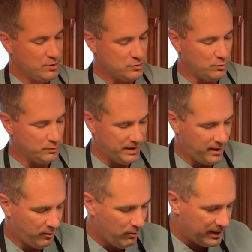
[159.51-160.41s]
So
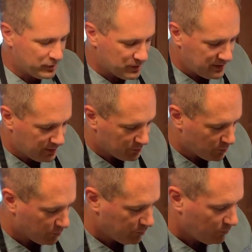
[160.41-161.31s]
now I just need to
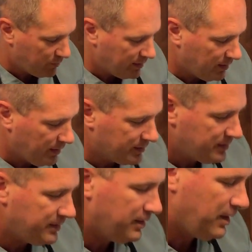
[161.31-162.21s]
turn the wheel
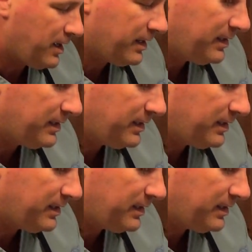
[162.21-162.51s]
until I